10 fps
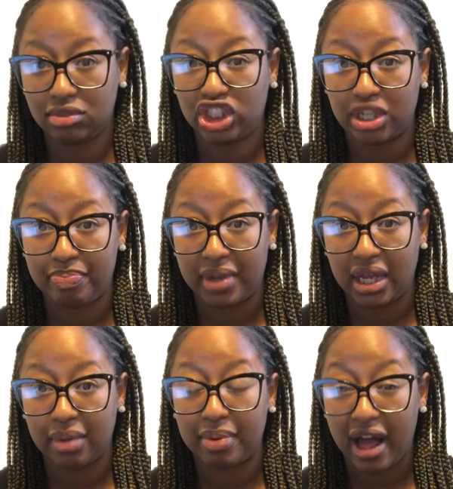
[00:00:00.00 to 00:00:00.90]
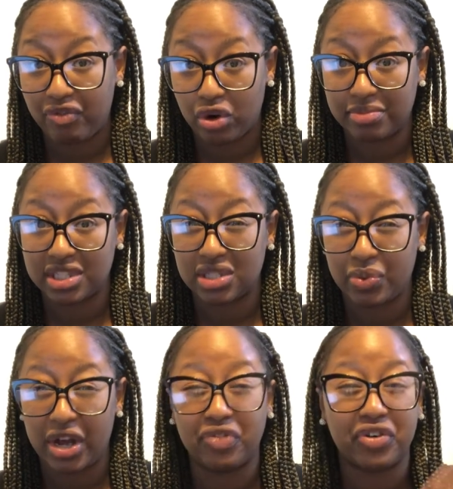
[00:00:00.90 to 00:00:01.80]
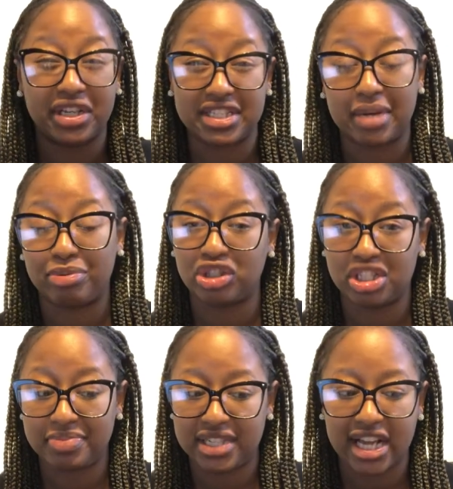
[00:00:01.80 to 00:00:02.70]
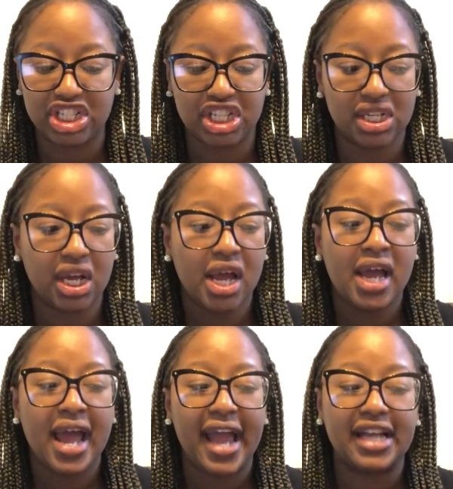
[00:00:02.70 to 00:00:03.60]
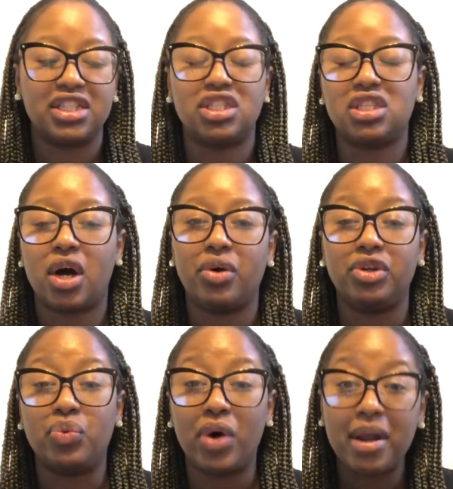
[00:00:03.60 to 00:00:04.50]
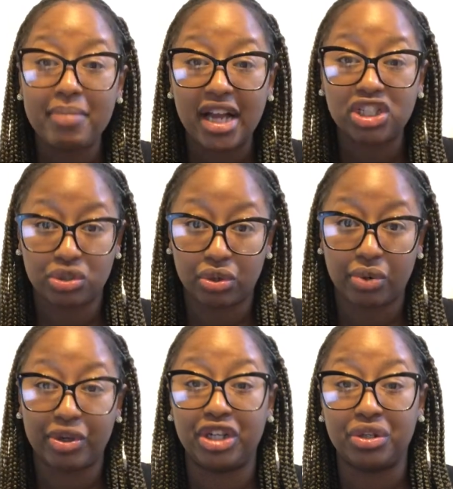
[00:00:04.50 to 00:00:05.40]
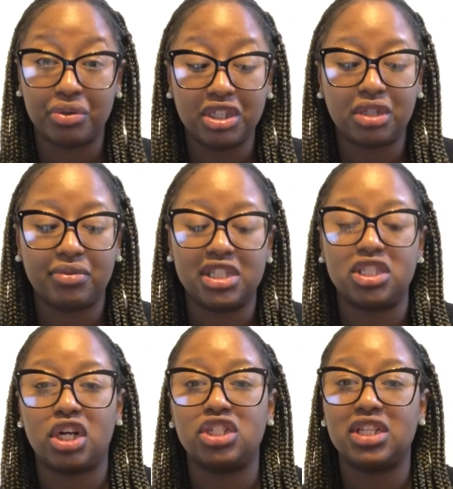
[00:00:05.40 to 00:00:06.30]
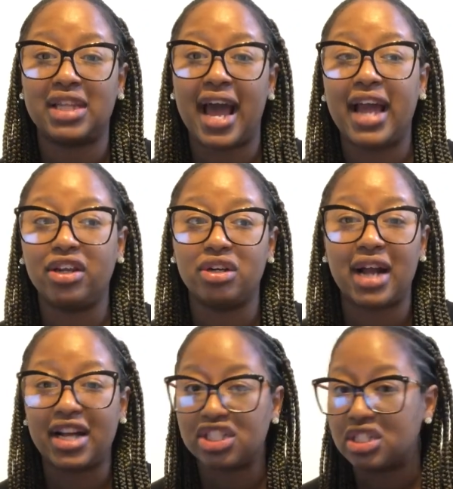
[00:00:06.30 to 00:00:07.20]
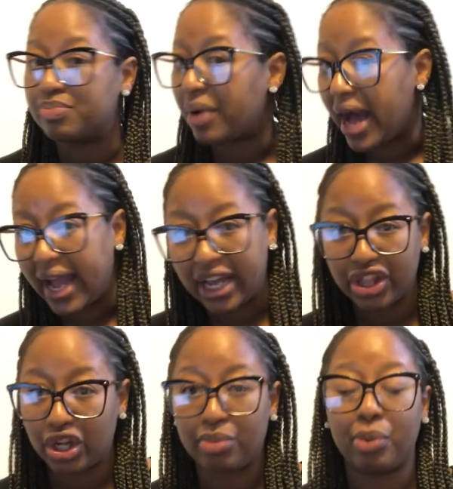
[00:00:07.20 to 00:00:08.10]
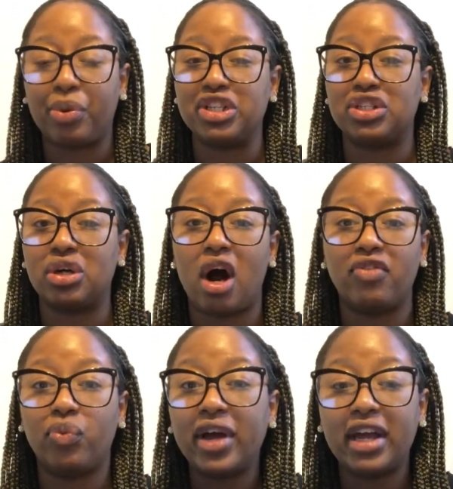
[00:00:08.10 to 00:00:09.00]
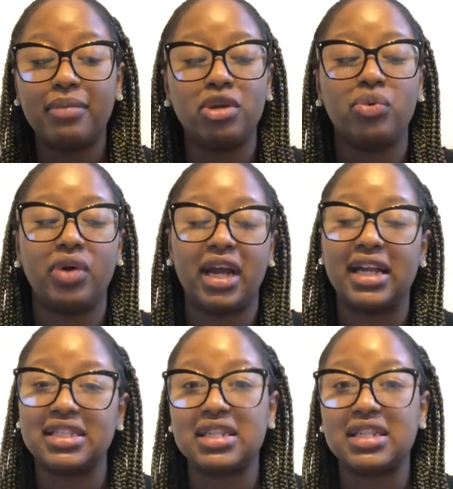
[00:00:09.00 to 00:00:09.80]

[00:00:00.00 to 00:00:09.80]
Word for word: shipping platforms as well, for example, ShipStation. And so you want to make sure when you're doing your research that you're not just buying a thermal printer off whim. You it is